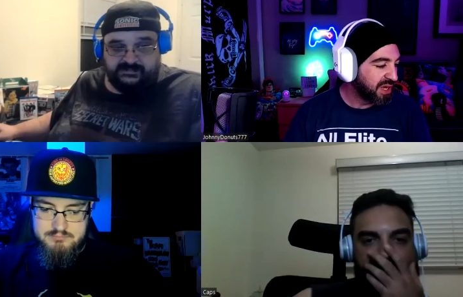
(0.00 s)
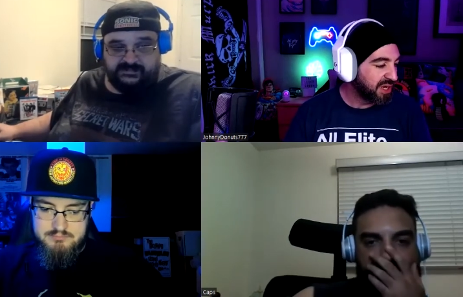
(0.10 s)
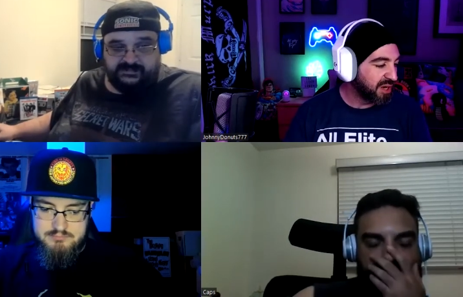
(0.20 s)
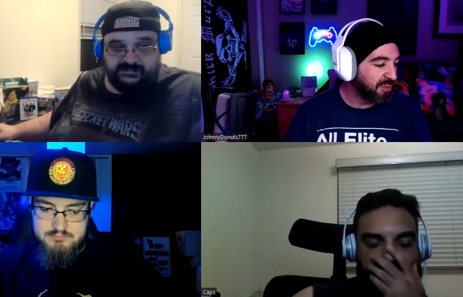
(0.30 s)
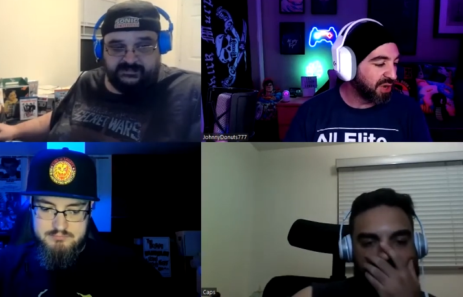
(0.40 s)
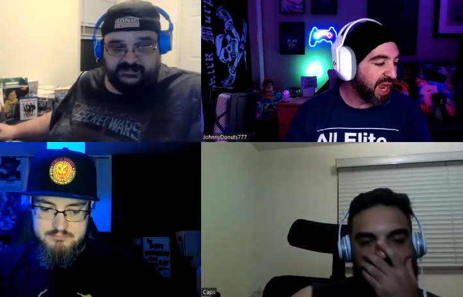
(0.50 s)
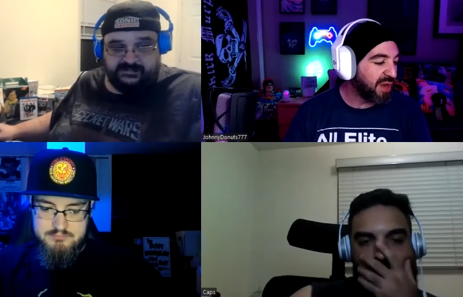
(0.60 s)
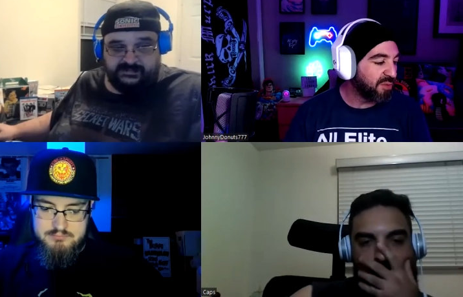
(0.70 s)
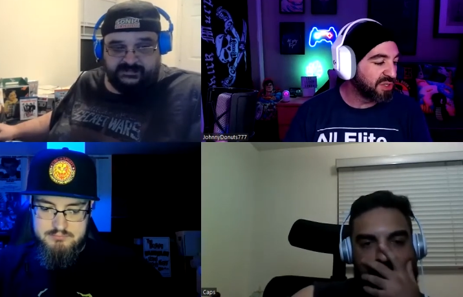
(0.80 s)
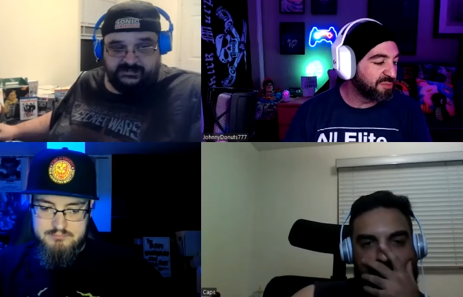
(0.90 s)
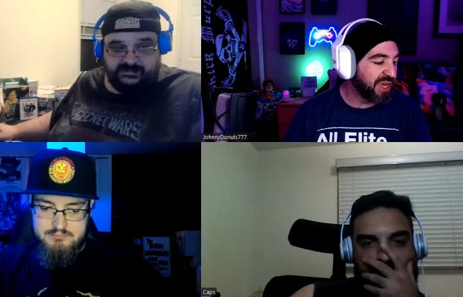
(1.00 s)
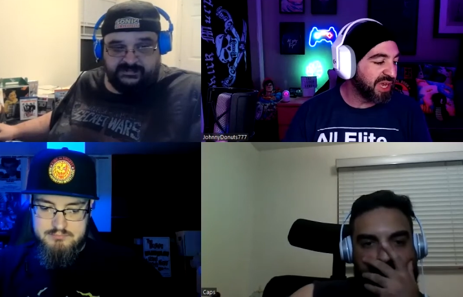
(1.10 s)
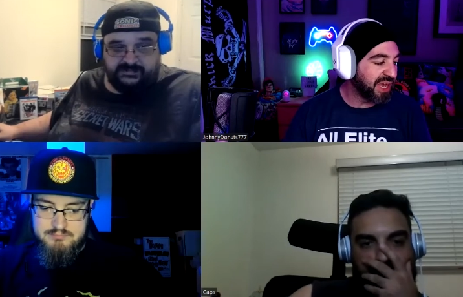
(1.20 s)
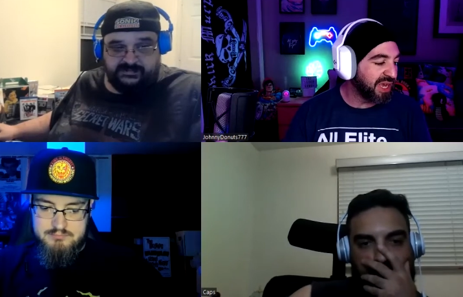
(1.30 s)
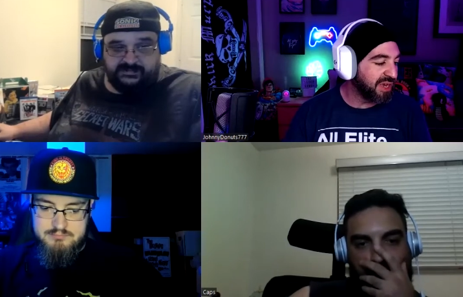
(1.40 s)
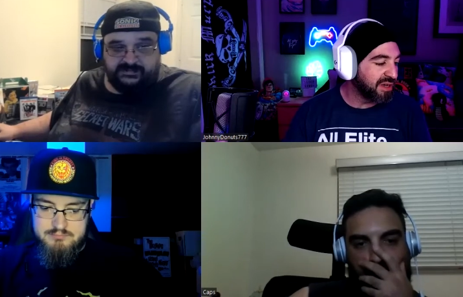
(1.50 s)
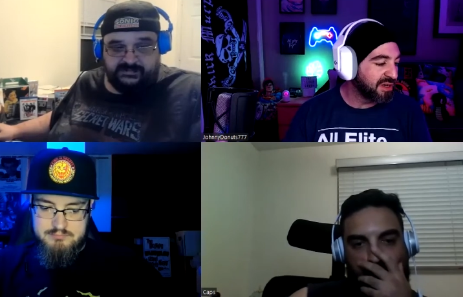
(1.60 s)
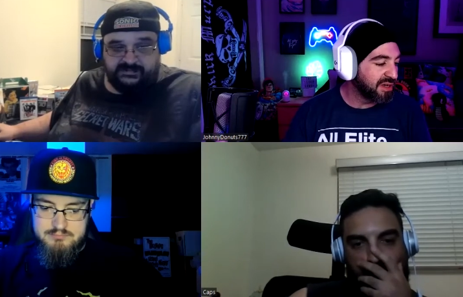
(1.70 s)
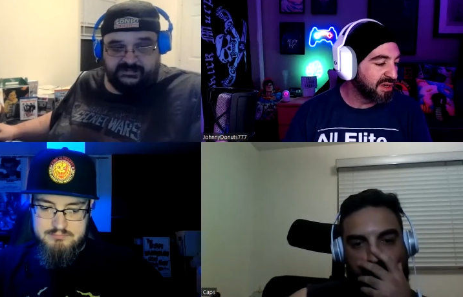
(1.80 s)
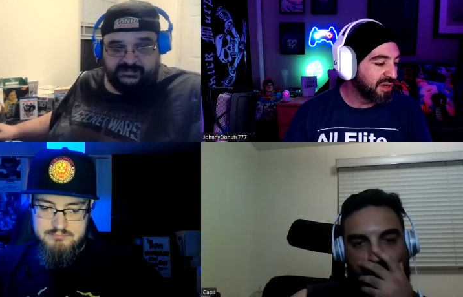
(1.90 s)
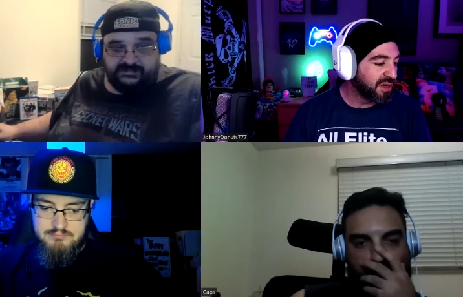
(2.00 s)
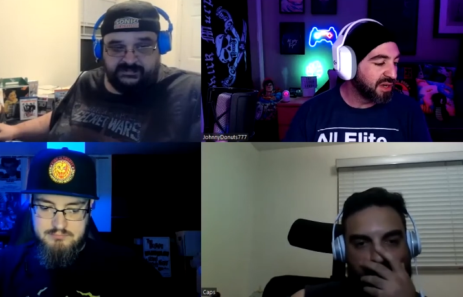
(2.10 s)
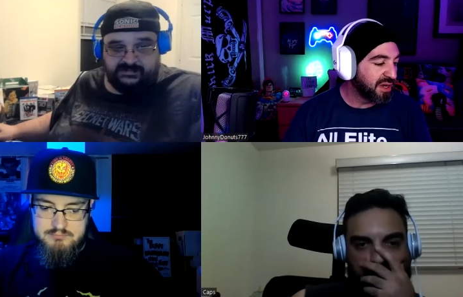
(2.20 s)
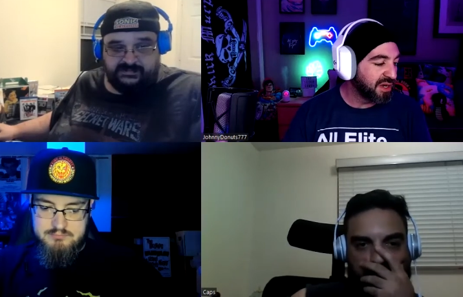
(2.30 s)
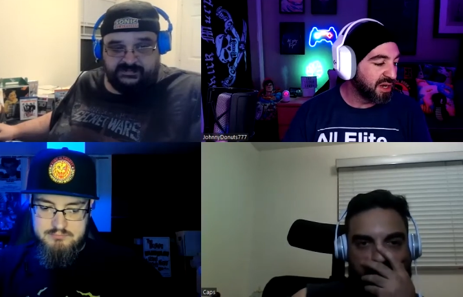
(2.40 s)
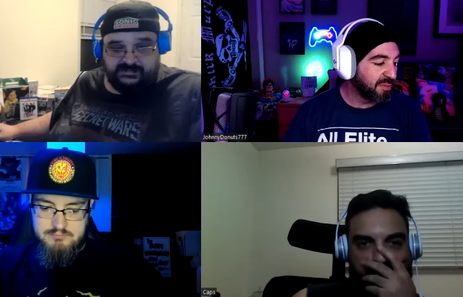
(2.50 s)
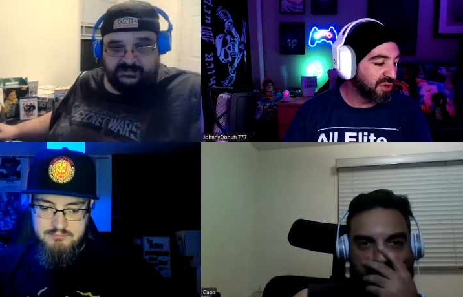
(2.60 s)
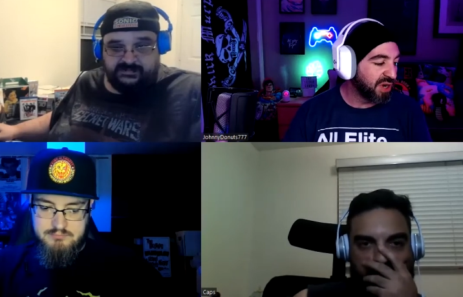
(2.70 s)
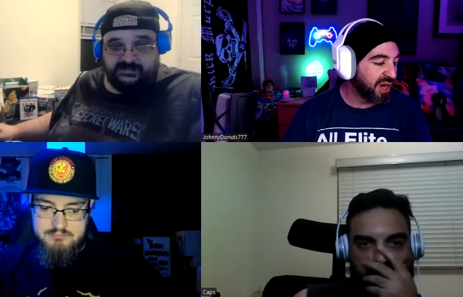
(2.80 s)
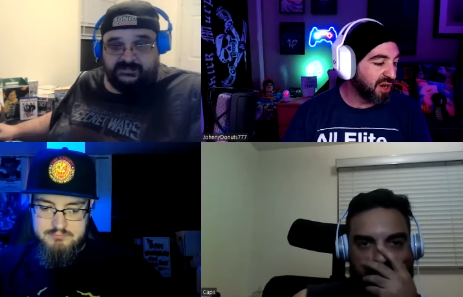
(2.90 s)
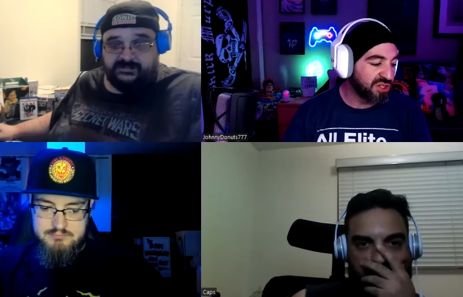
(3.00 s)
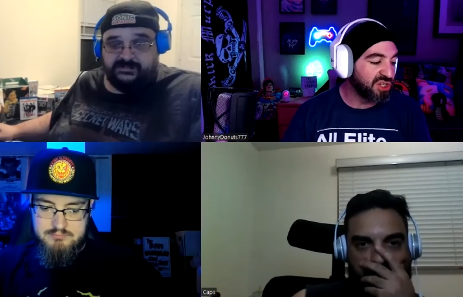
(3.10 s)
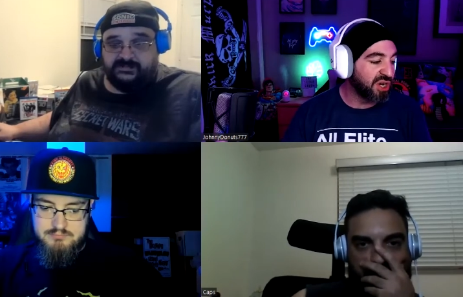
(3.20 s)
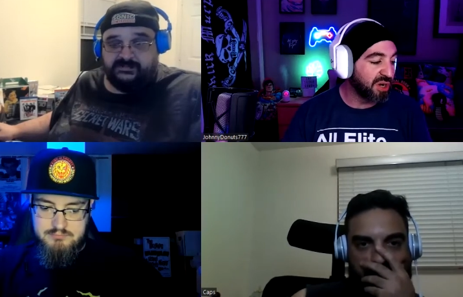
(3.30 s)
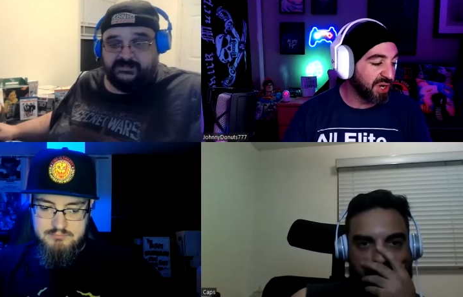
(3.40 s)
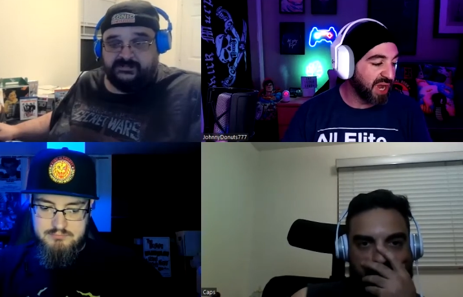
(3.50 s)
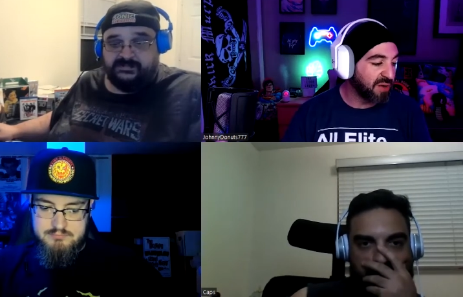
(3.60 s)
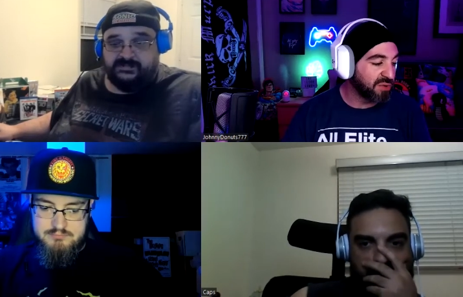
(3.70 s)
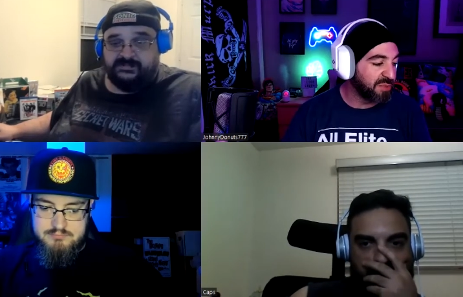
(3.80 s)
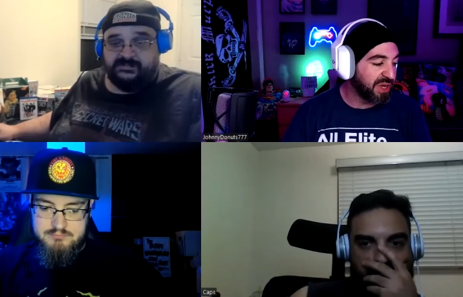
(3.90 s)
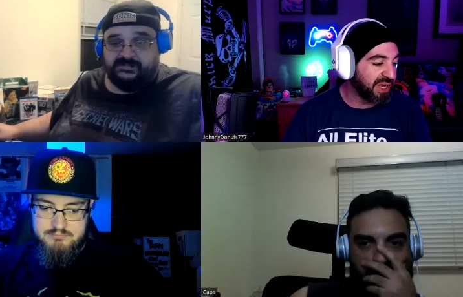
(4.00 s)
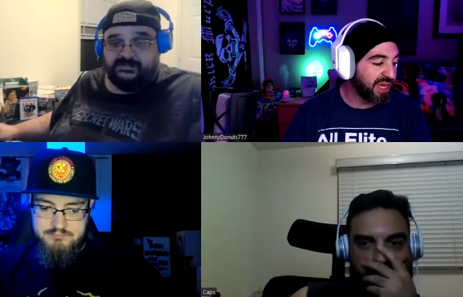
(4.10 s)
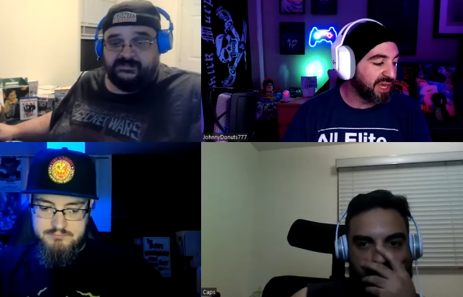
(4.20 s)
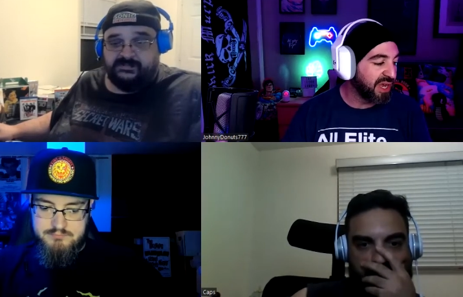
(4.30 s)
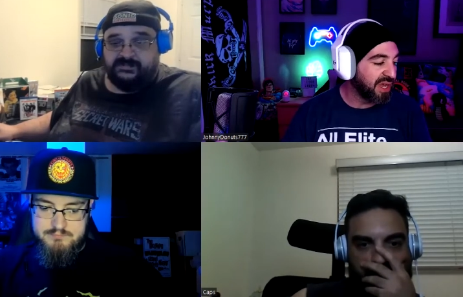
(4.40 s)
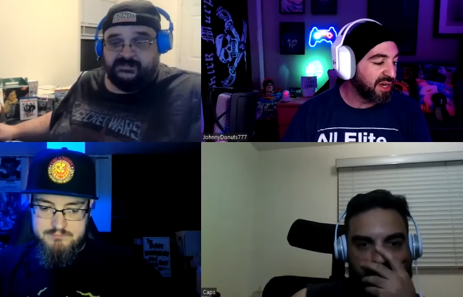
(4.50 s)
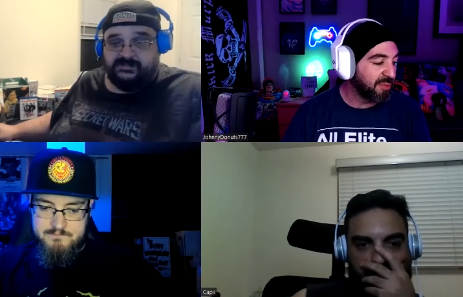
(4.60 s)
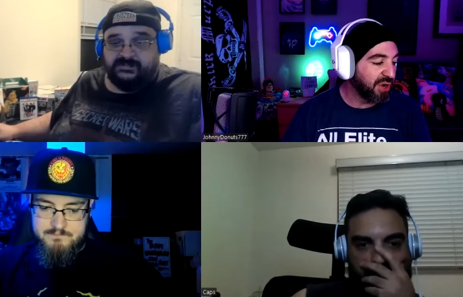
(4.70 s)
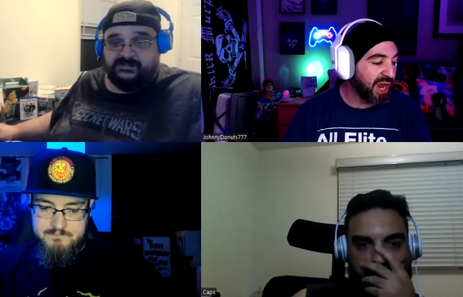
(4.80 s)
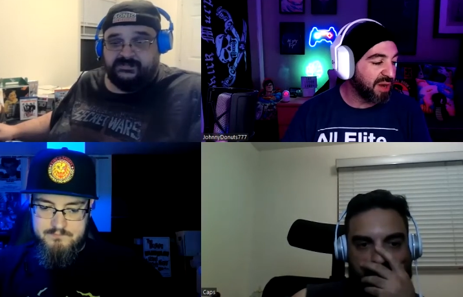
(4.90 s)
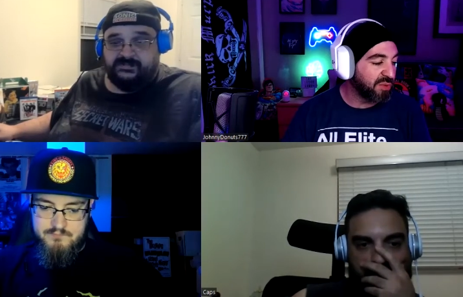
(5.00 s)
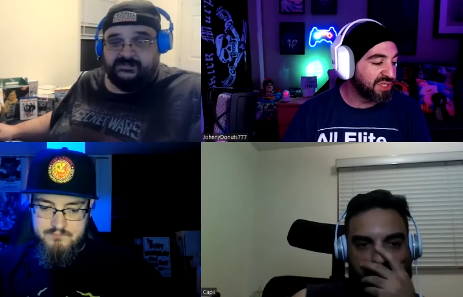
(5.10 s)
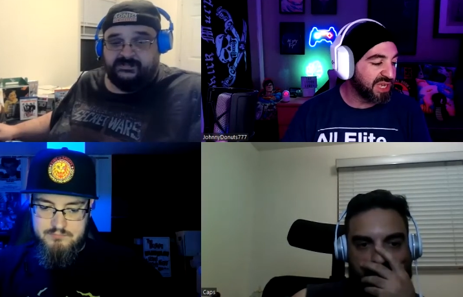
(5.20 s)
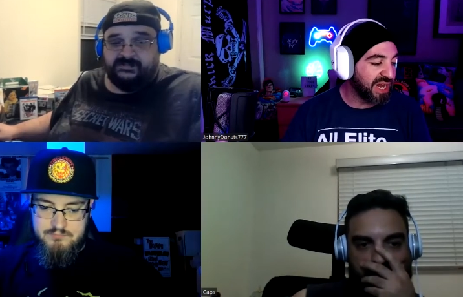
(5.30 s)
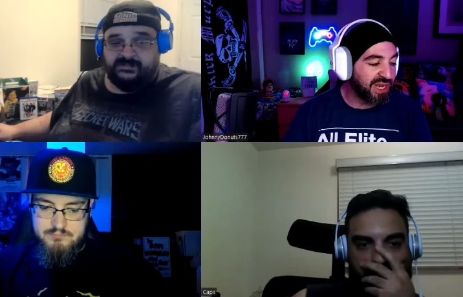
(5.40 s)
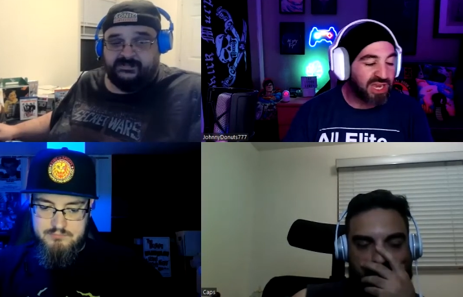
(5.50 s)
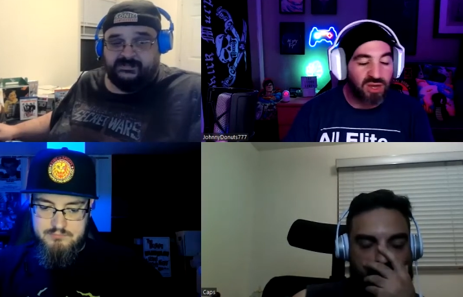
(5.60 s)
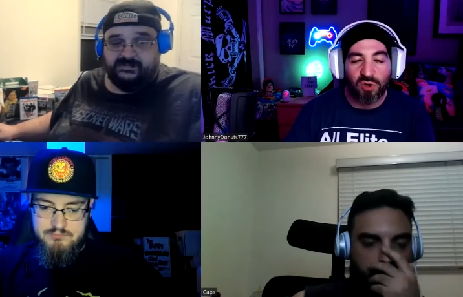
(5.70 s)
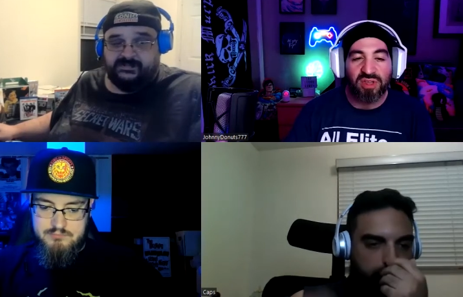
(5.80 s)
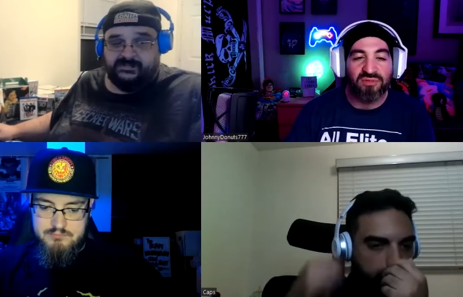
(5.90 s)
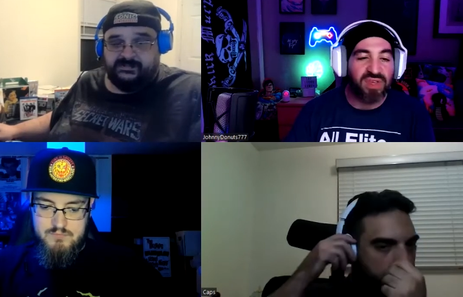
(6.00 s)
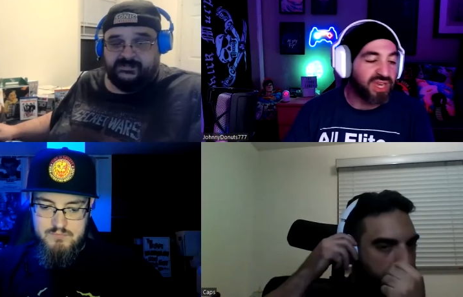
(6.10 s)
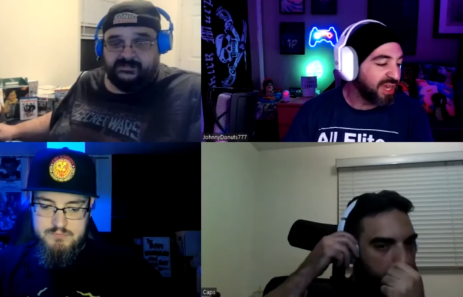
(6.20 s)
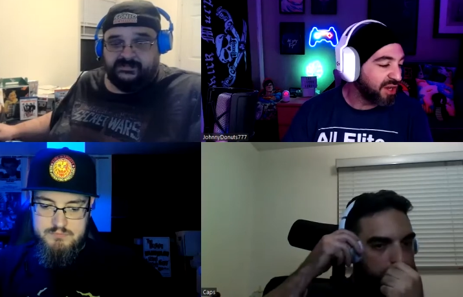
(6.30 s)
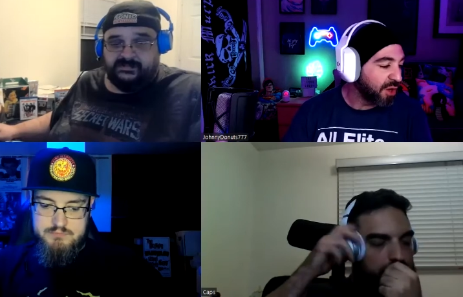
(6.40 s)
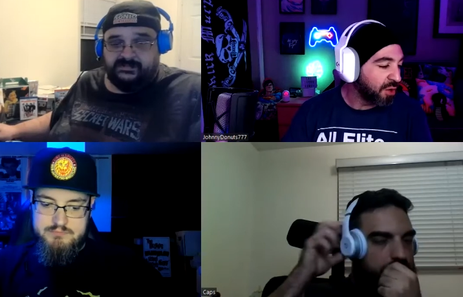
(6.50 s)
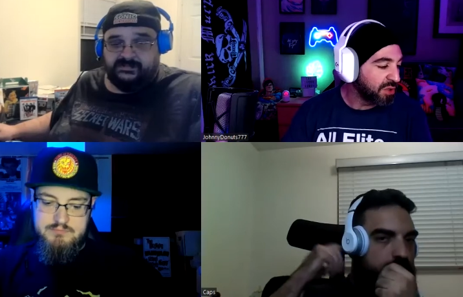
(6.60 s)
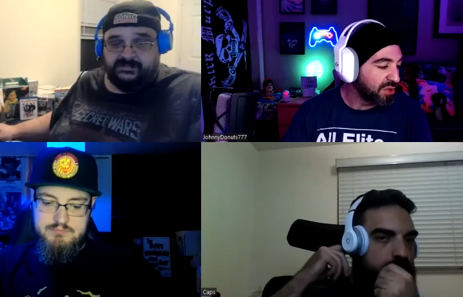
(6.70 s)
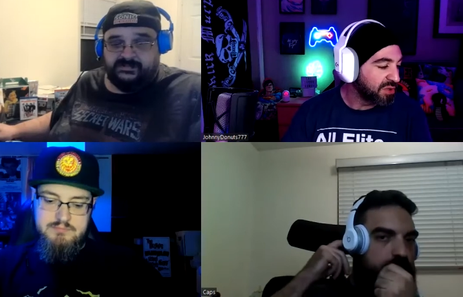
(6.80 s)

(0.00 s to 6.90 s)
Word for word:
Speaker 1: Number eight was Big E. Number or sorry, number nine was Big E. Number eight was El Hijo de Vikingo.